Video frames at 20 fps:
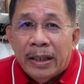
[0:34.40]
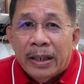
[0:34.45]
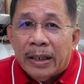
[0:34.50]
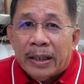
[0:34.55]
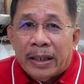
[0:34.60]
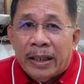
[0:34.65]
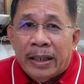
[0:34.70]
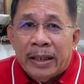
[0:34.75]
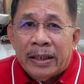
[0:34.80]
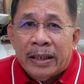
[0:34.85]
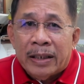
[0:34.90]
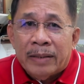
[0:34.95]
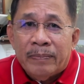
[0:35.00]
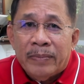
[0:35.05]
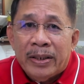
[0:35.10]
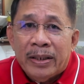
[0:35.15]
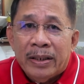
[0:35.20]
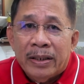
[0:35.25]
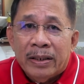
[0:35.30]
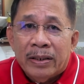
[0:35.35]
cannot
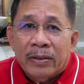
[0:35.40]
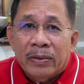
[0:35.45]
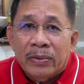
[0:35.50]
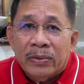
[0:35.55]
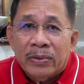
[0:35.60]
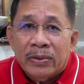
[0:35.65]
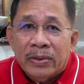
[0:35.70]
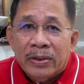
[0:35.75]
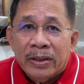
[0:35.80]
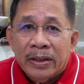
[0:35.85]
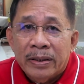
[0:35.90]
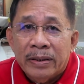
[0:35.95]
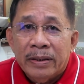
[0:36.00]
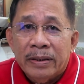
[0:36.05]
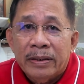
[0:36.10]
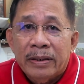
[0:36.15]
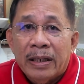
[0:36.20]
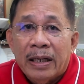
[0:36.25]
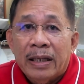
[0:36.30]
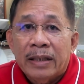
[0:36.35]
be
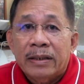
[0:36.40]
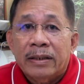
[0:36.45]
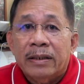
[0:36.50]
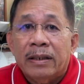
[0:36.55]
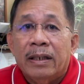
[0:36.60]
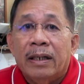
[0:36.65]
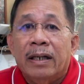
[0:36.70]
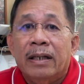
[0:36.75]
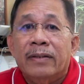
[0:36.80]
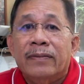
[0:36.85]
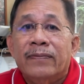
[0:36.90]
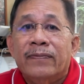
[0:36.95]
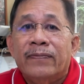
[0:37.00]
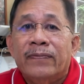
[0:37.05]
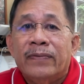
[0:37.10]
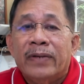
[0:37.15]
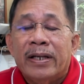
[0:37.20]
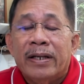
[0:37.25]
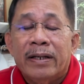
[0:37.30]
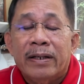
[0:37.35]
considered as
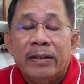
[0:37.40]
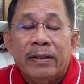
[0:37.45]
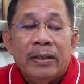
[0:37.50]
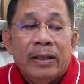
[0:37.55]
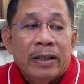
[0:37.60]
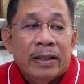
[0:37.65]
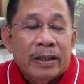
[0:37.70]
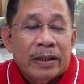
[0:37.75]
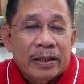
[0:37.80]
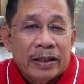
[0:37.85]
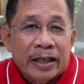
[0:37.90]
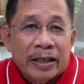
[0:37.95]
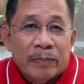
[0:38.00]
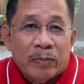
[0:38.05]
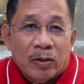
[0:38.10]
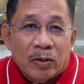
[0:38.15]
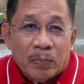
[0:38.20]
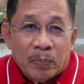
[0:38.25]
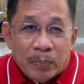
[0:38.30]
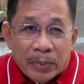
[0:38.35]
unfair
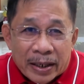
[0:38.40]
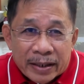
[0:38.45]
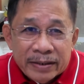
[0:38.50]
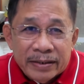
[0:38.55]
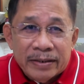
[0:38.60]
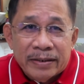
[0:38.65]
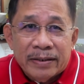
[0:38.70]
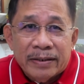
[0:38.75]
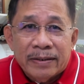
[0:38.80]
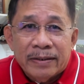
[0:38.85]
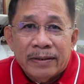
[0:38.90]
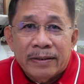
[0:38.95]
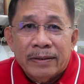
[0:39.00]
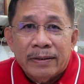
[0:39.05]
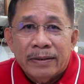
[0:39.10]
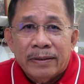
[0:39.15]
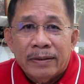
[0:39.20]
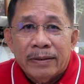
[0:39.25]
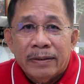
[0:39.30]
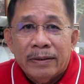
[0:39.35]
labor
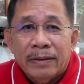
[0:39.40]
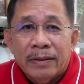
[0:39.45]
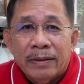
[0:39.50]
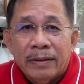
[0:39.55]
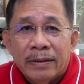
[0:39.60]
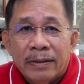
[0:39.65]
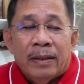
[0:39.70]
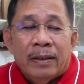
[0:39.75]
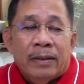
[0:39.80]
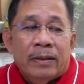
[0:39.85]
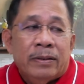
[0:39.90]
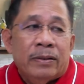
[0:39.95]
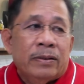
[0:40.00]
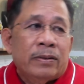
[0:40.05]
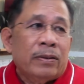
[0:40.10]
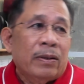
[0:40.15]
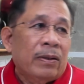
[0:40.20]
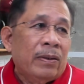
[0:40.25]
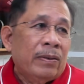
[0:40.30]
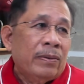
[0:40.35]
practice.
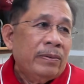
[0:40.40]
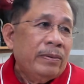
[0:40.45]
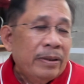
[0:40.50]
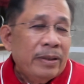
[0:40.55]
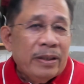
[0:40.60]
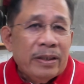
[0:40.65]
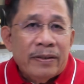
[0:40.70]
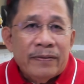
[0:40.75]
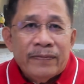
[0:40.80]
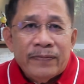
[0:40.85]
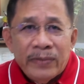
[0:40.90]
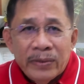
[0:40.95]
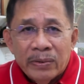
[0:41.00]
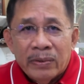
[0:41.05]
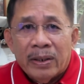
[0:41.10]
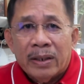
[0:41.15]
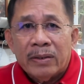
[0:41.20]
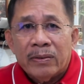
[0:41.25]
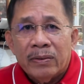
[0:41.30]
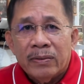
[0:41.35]
So, if you
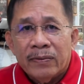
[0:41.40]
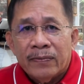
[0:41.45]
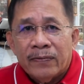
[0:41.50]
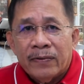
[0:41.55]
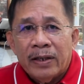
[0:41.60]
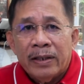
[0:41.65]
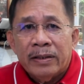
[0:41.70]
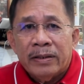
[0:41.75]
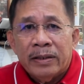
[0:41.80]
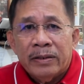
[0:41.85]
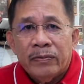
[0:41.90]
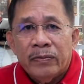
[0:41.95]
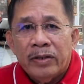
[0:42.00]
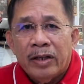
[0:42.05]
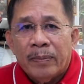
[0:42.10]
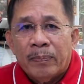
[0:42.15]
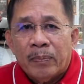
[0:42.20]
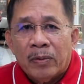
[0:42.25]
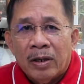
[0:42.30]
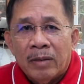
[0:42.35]
are confronted with
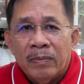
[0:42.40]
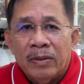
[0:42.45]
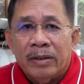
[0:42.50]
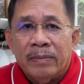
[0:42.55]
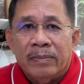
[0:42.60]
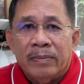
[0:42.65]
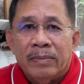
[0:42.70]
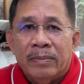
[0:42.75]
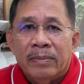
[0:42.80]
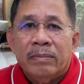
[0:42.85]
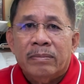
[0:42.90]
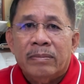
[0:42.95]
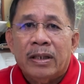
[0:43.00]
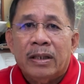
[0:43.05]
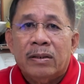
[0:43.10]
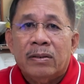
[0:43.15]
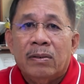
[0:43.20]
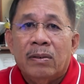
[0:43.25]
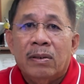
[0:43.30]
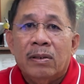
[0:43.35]
a problem
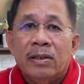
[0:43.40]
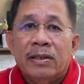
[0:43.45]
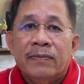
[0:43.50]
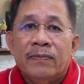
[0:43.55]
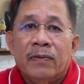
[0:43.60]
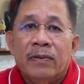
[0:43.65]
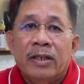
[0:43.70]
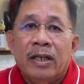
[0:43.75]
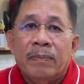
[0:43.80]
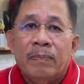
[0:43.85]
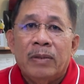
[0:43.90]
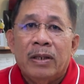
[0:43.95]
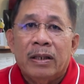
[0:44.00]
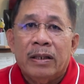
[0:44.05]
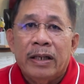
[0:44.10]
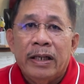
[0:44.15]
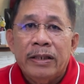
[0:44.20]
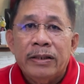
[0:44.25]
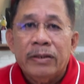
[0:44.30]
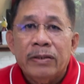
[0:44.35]
that calls for the
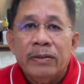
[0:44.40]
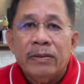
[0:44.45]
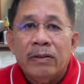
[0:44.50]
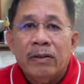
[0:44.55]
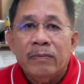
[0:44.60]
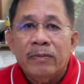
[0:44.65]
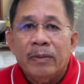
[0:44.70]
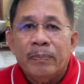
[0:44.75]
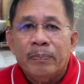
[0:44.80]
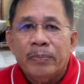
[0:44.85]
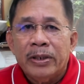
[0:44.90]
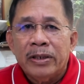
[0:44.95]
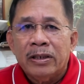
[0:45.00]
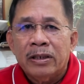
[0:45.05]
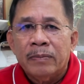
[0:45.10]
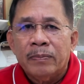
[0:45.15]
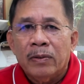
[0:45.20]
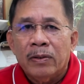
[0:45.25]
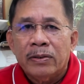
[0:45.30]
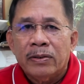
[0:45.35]
application of the
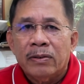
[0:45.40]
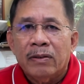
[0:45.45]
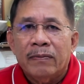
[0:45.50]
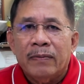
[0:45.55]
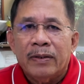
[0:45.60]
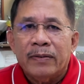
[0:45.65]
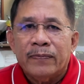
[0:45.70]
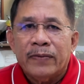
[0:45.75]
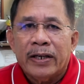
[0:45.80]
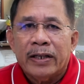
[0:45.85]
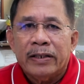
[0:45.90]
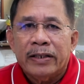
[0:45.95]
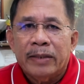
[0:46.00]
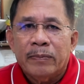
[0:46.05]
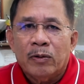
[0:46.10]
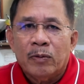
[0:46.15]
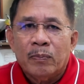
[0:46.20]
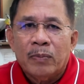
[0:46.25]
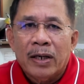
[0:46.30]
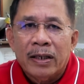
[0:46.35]
principles of unfair
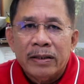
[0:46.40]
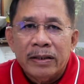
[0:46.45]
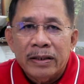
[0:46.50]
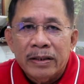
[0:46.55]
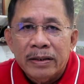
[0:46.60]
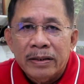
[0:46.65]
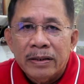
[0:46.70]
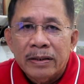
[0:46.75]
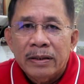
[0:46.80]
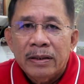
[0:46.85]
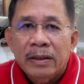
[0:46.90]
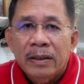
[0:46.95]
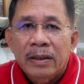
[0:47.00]
labor practice,